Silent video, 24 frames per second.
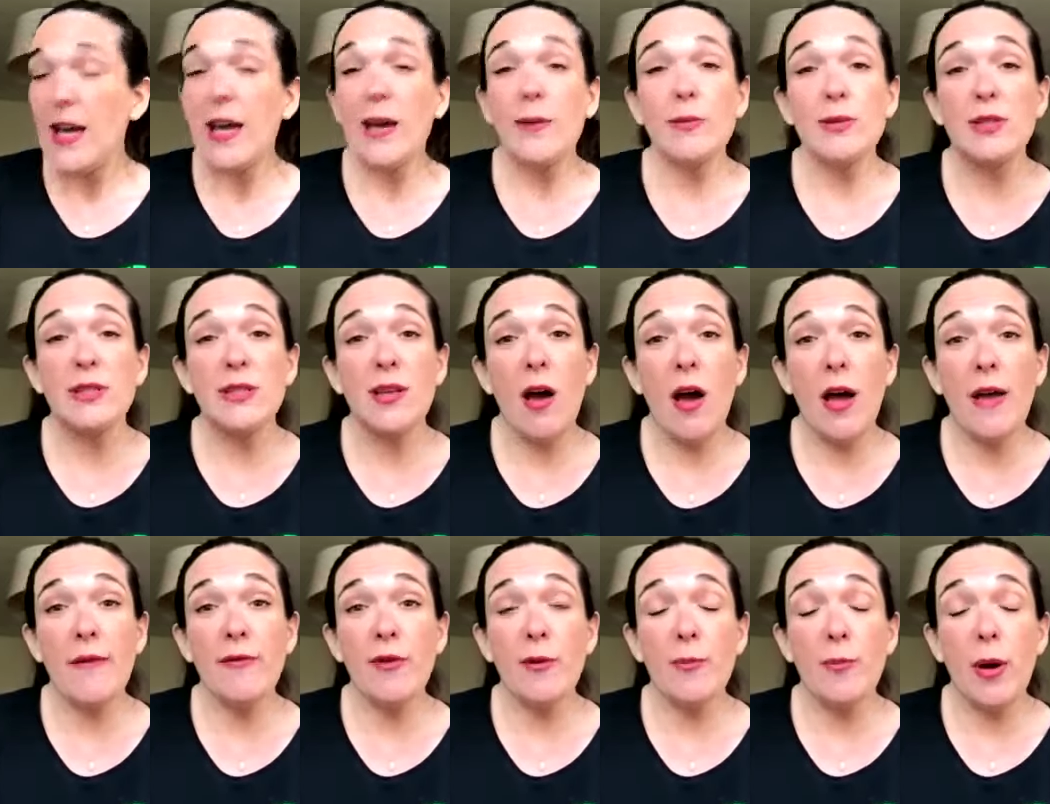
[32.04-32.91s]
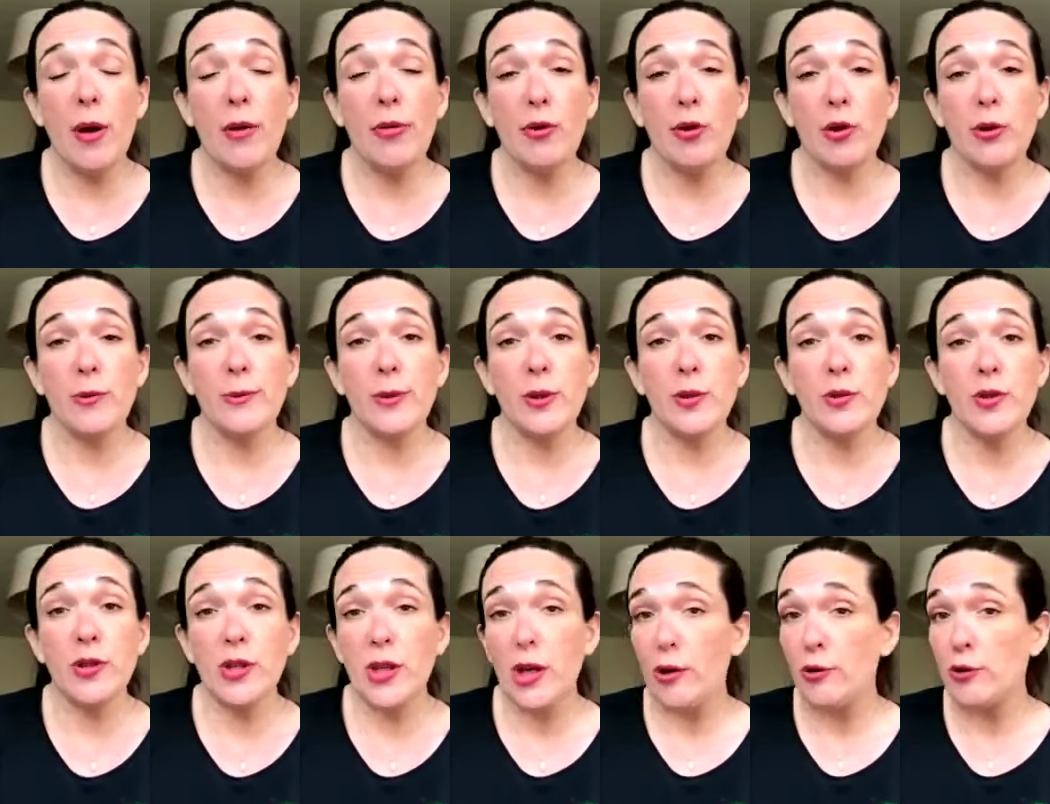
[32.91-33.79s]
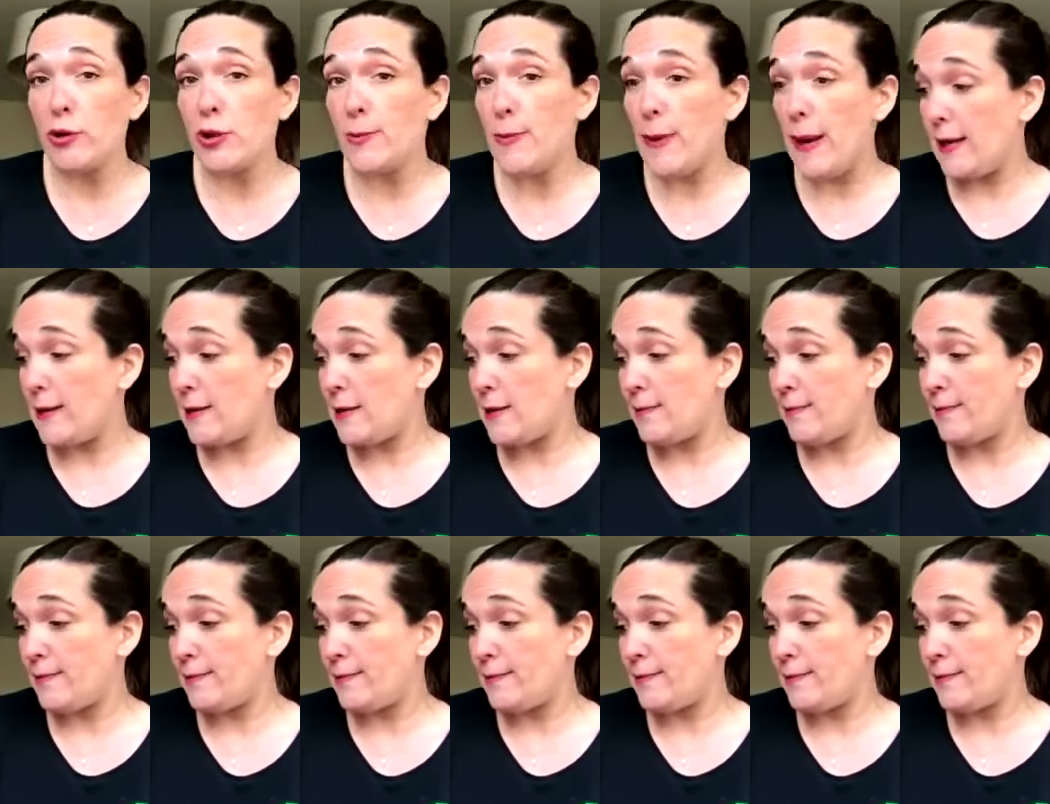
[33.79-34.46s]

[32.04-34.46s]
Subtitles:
It was time for Bartholomew to go to bed.